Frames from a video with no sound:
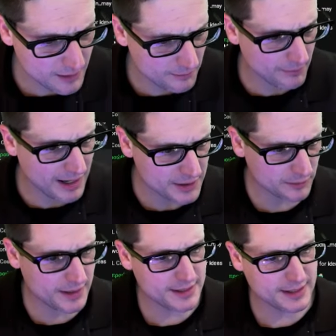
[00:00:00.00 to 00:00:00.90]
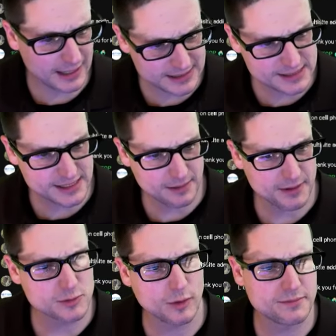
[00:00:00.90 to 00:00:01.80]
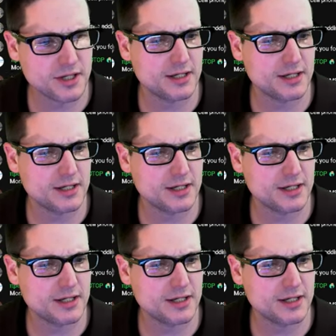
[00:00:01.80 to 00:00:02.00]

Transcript: Migrate non-CMS website